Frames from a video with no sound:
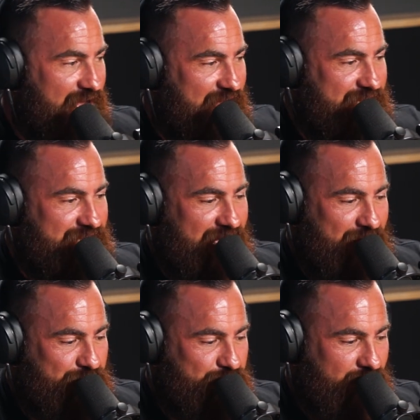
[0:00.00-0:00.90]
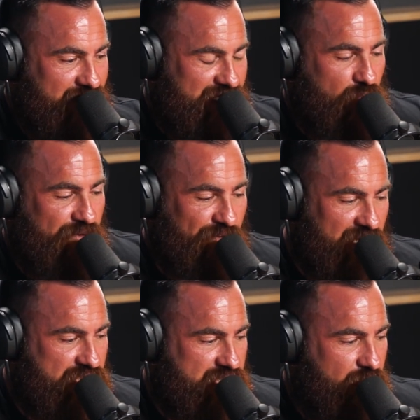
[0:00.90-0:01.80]
And um, so we
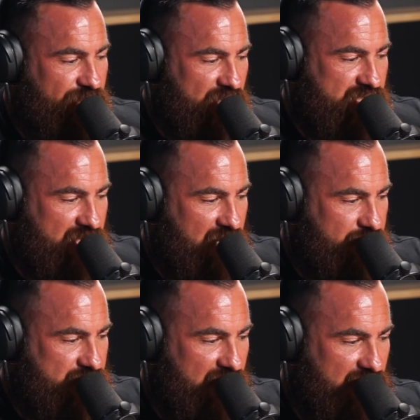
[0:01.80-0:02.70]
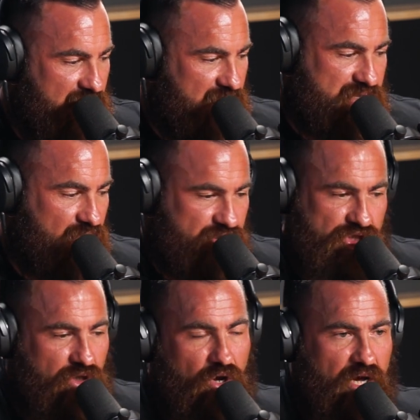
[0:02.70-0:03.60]
finished it. We finished the camper trailer, and it's like
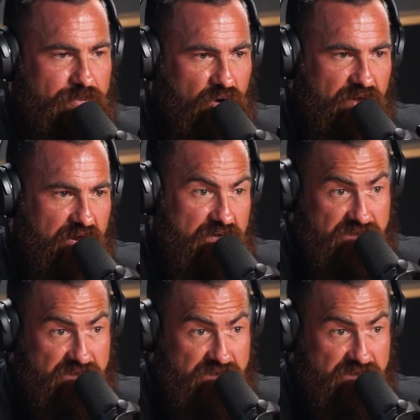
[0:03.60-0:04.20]
July by then.